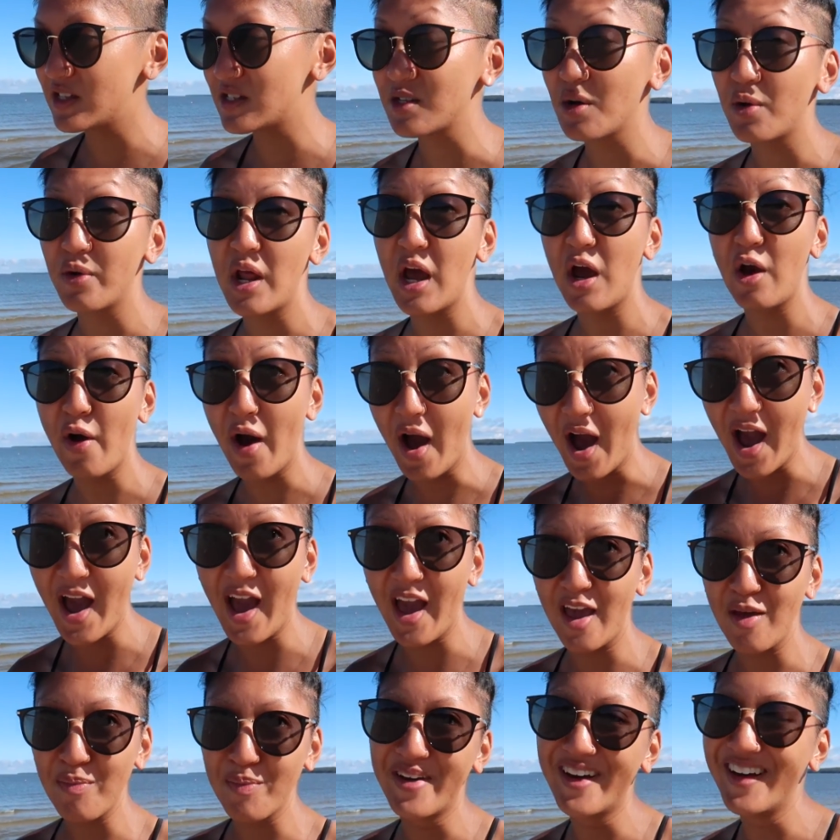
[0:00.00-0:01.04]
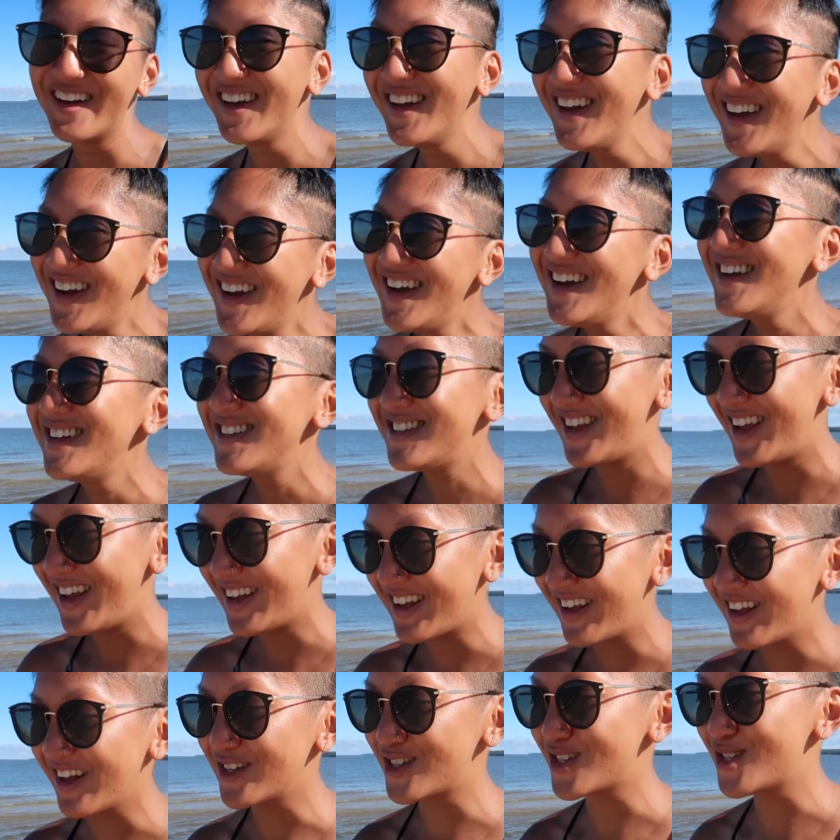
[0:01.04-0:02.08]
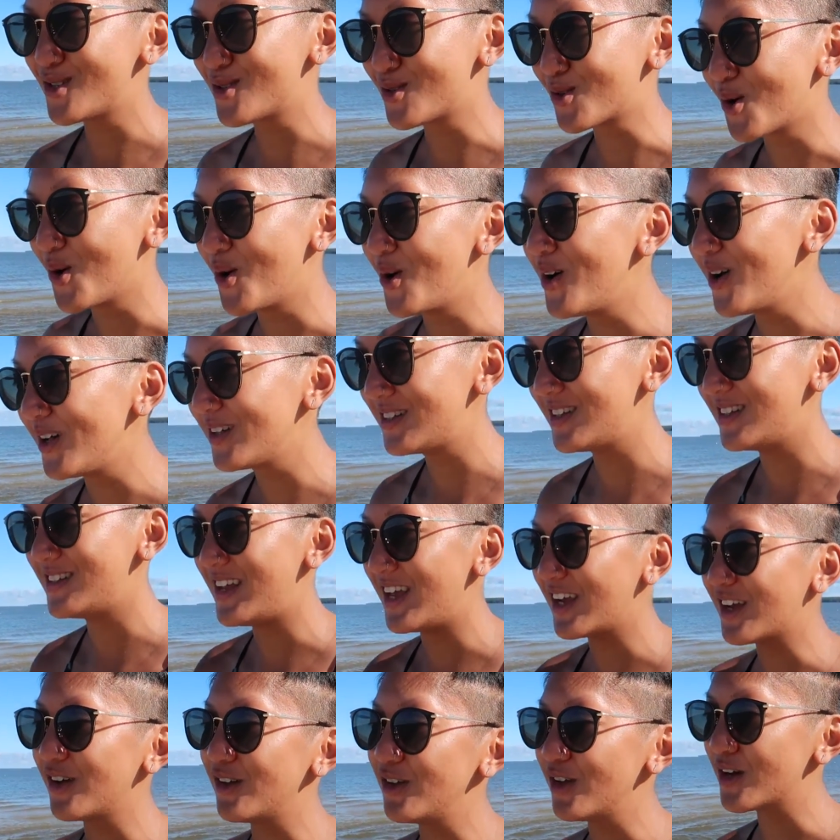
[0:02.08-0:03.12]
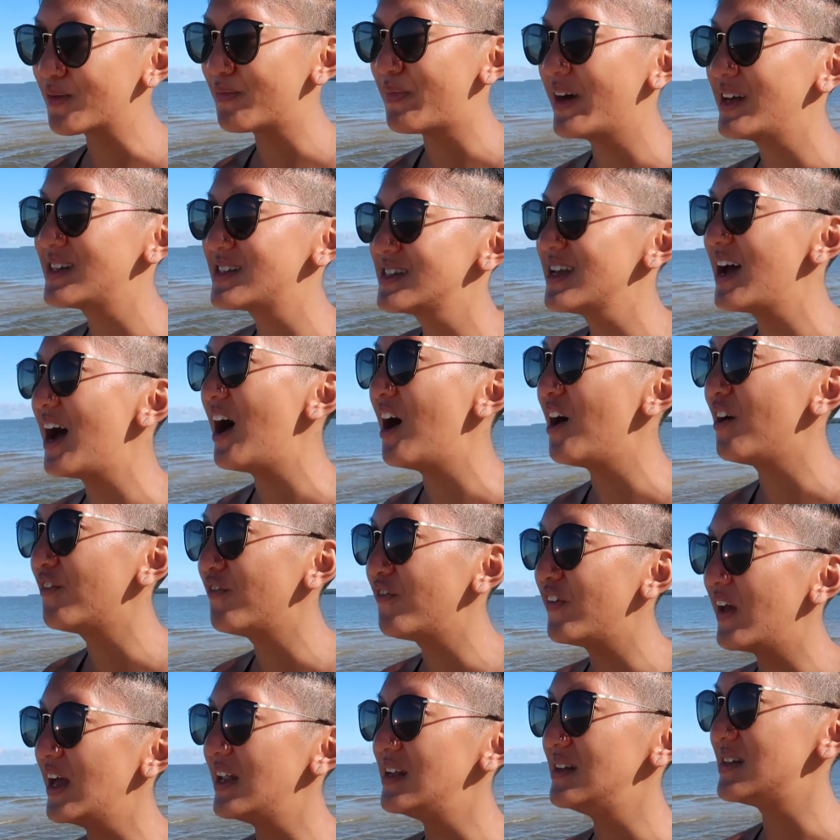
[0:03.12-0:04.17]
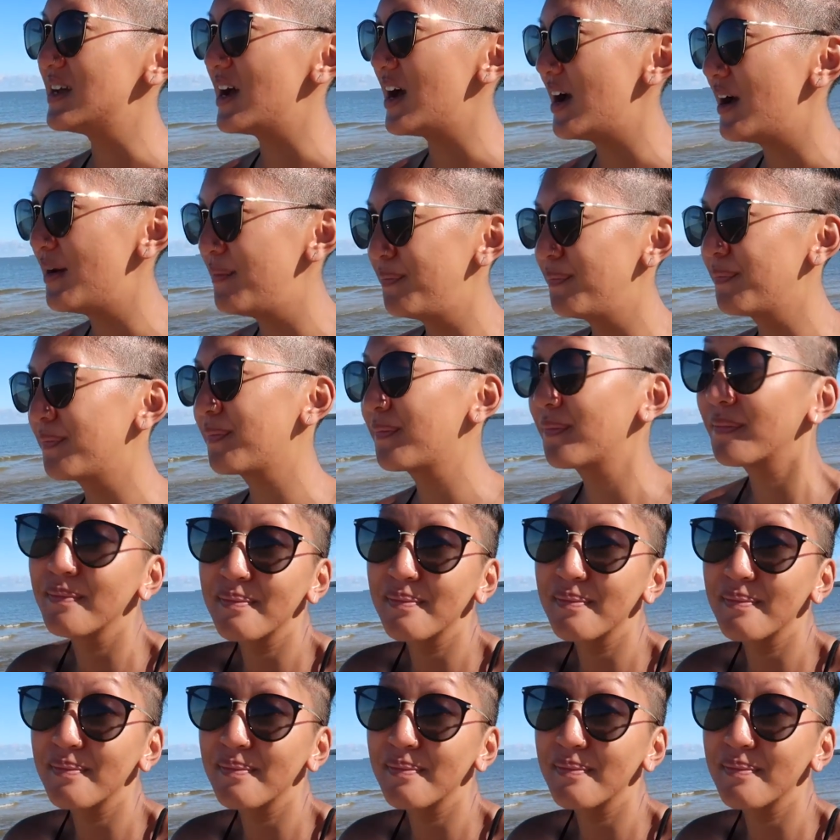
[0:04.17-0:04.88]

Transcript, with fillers: So now I'm taking a stroll to take a look myself and um,